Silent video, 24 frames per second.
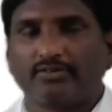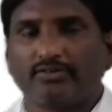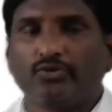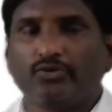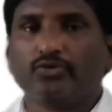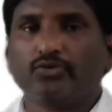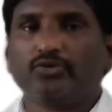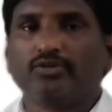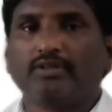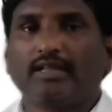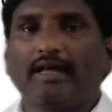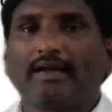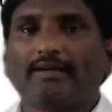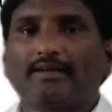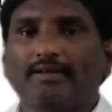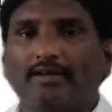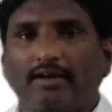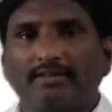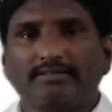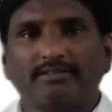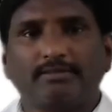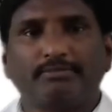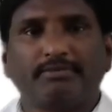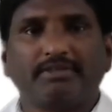So that
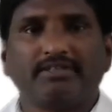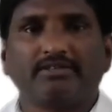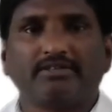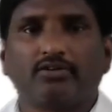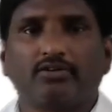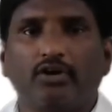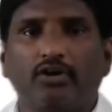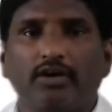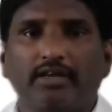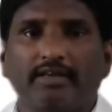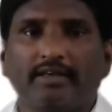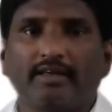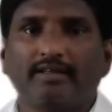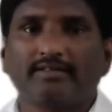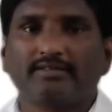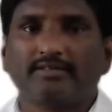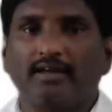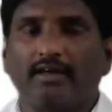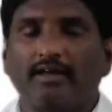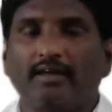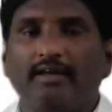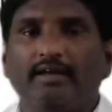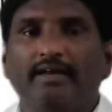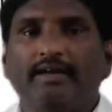concept is calling as
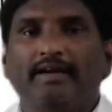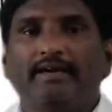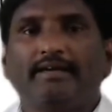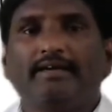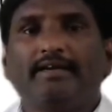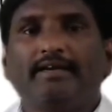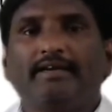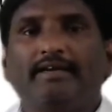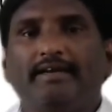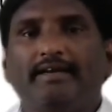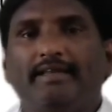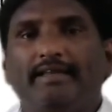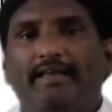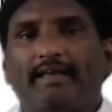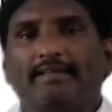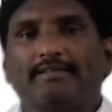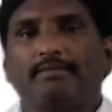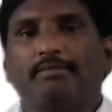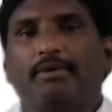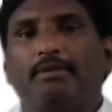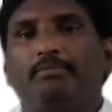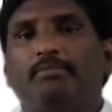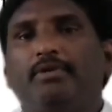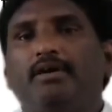a DTD
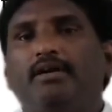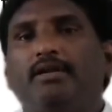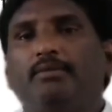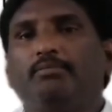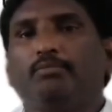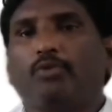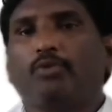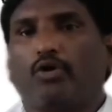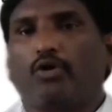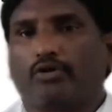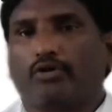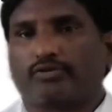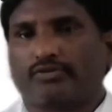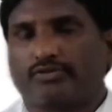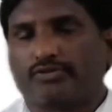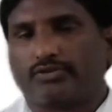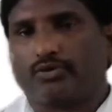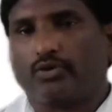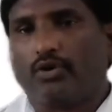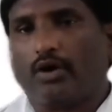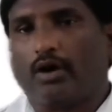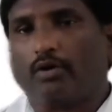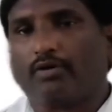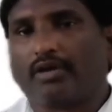XML building blocks.
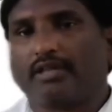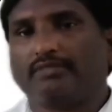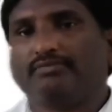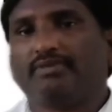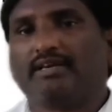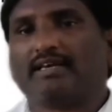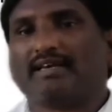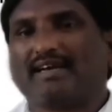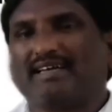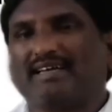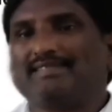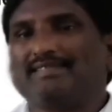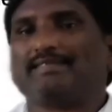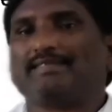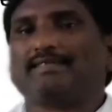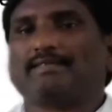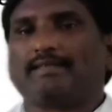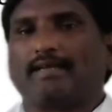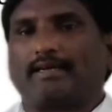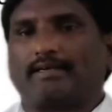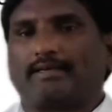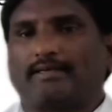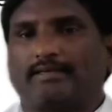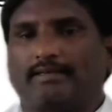So how can we
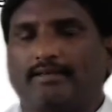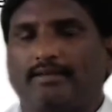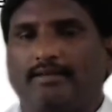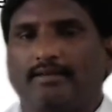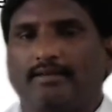construct,